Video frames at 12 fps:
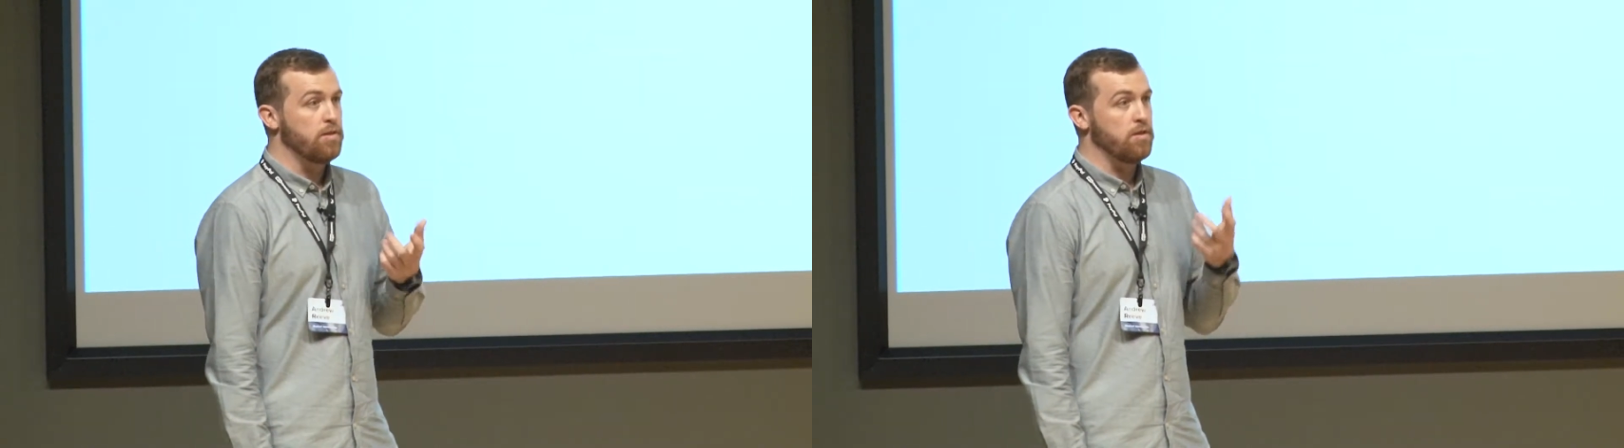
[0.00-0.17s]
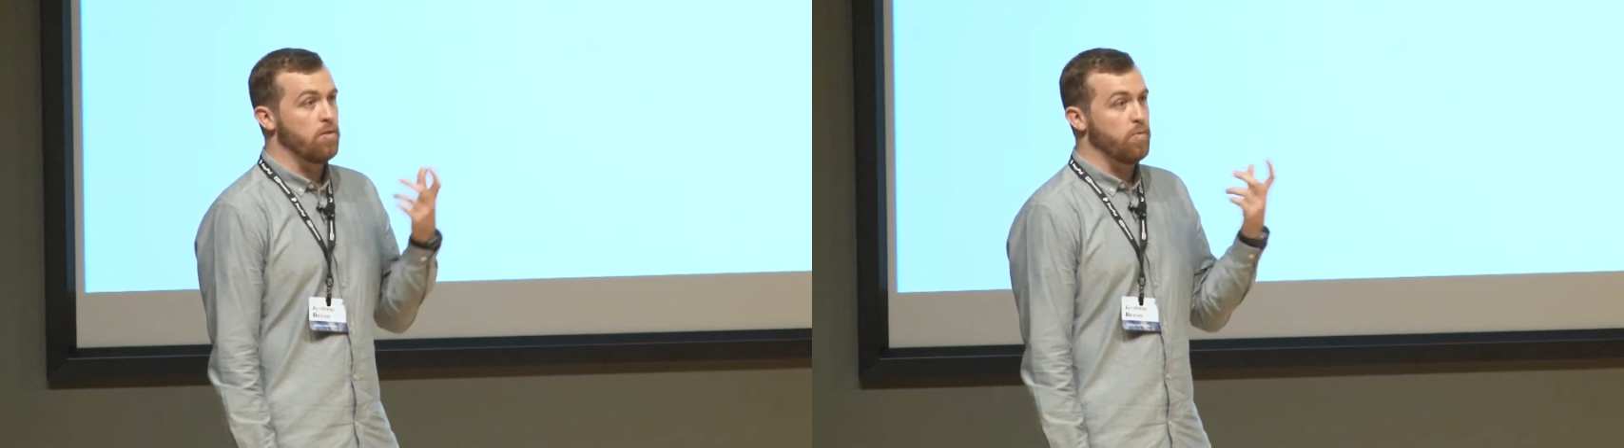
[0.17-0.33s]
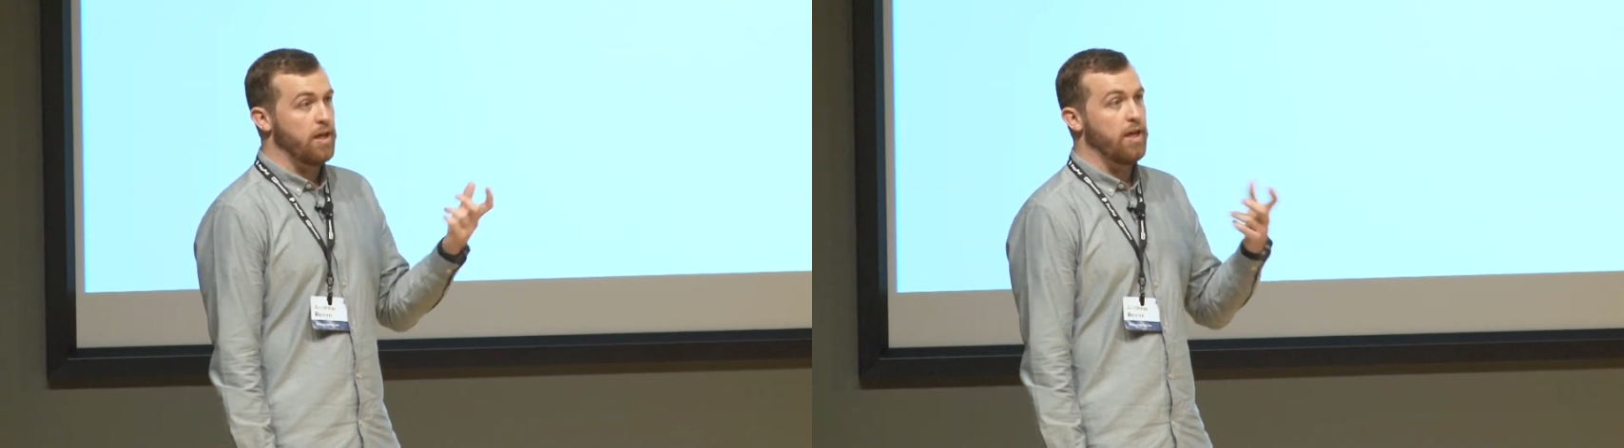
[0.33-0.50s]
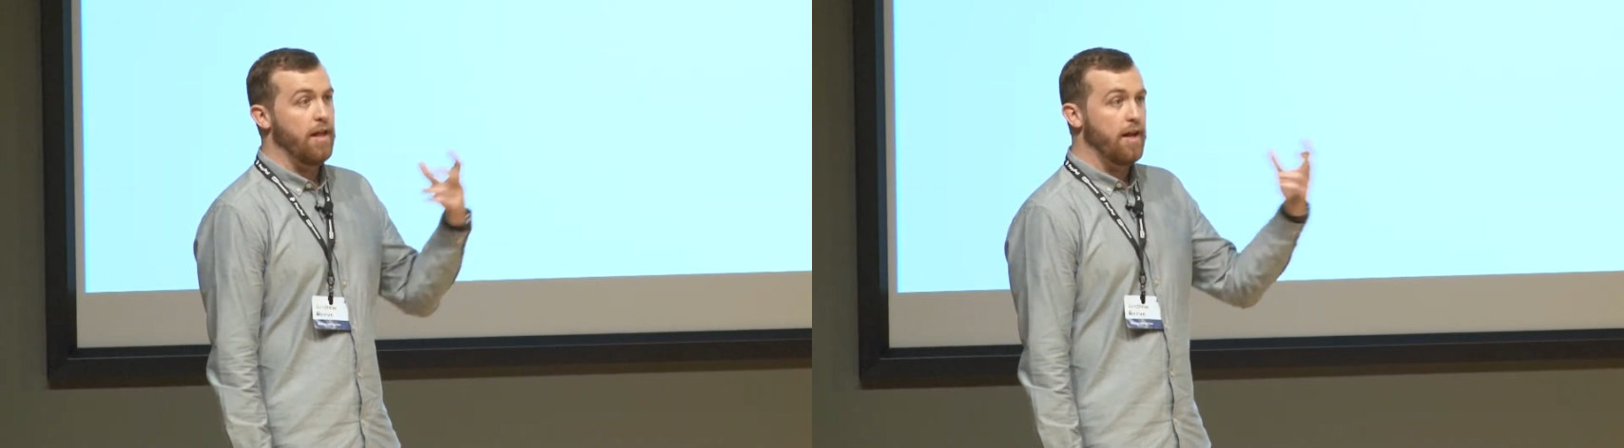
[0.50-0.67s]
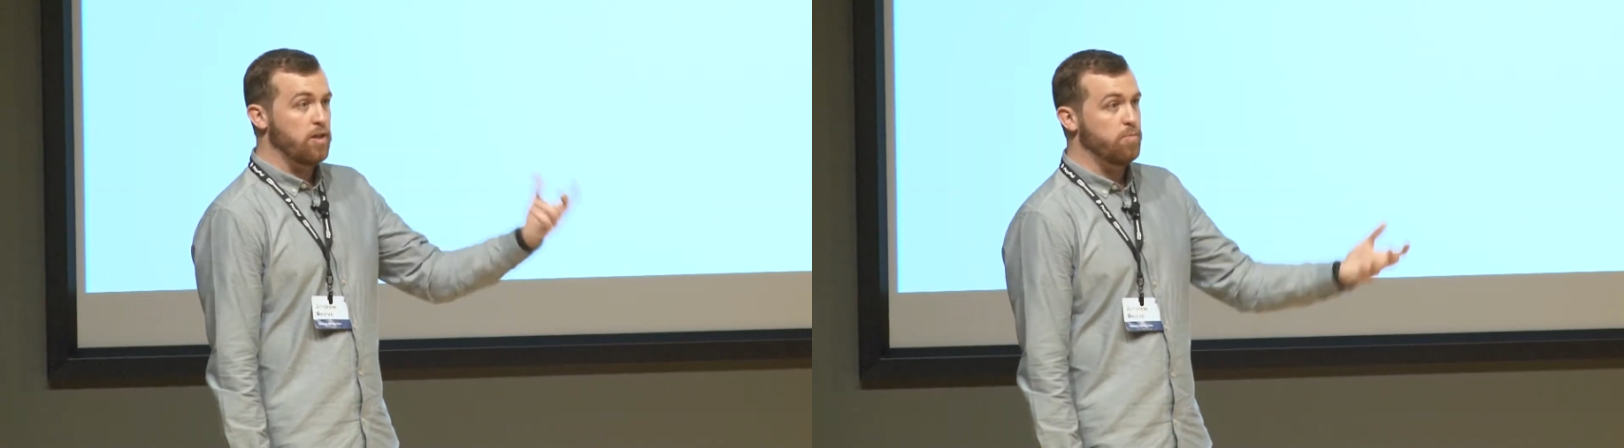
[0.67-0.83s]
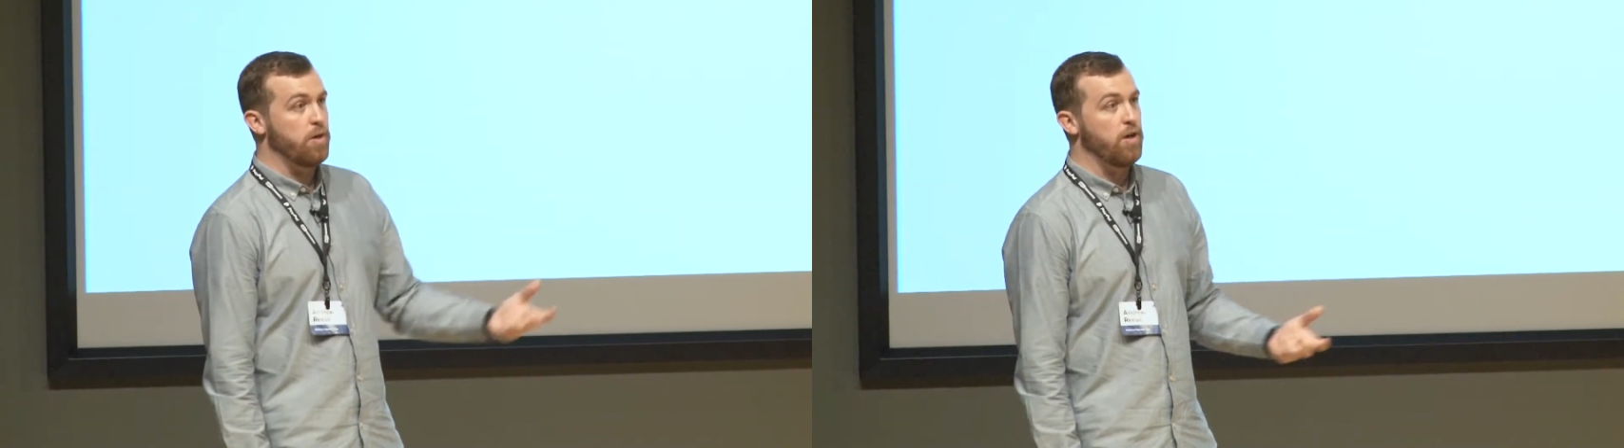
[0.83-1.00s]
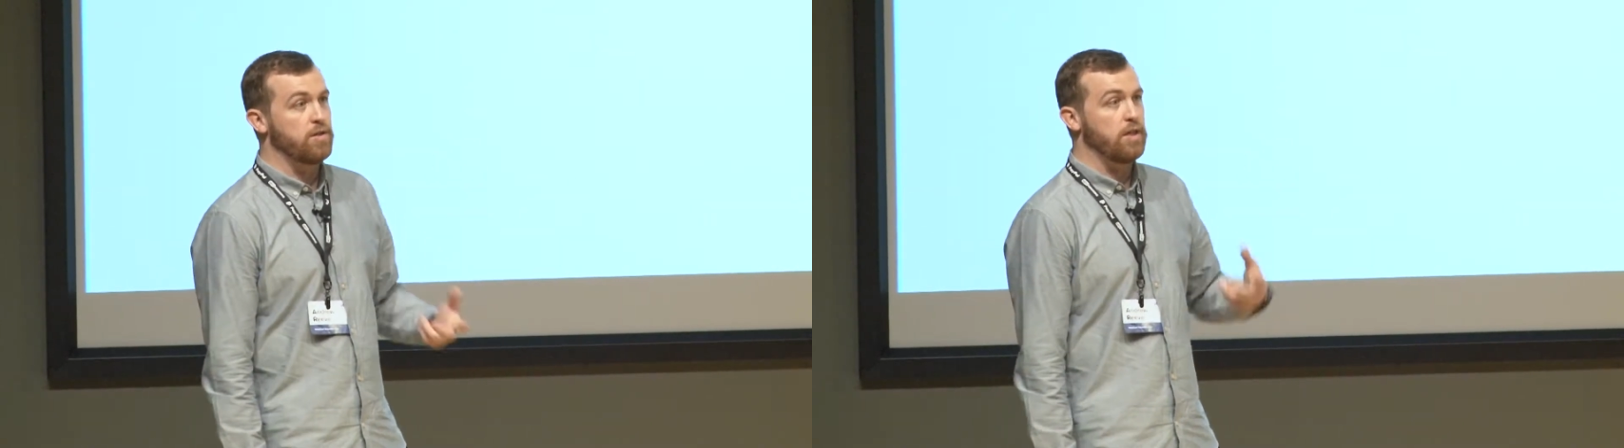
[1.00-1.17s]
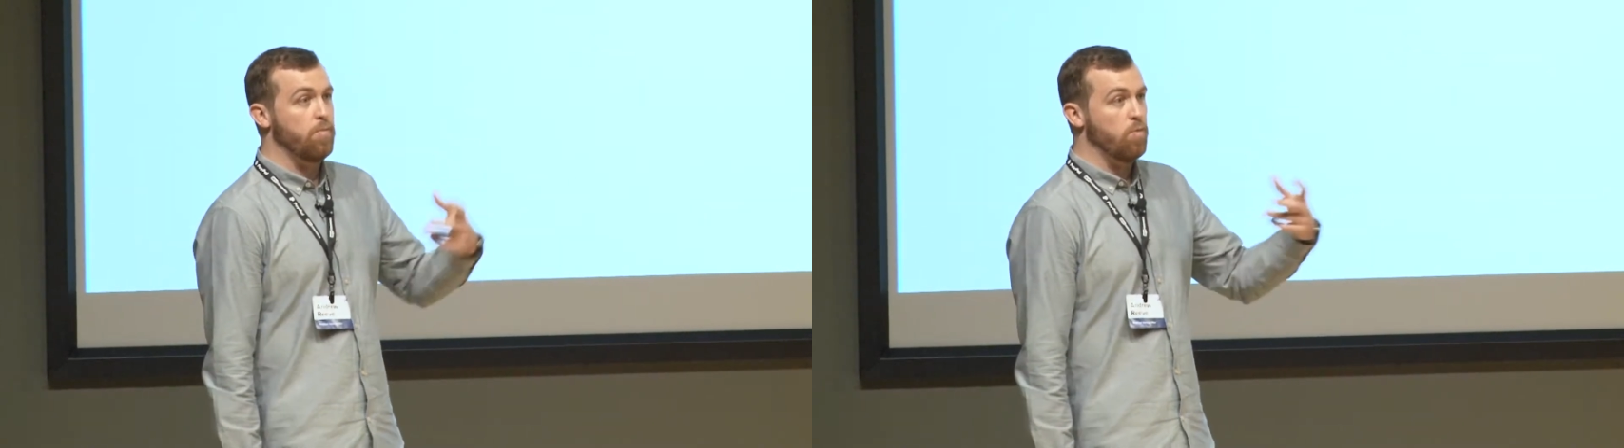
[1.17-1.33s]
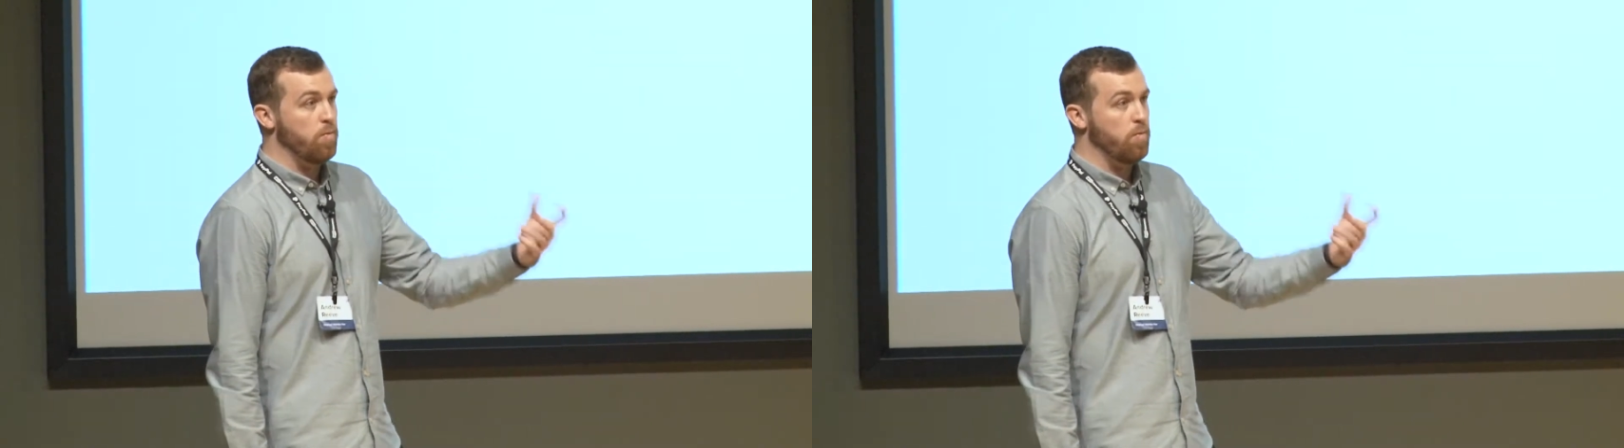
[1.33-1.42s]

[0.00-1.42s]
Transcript: so that we get that experience and get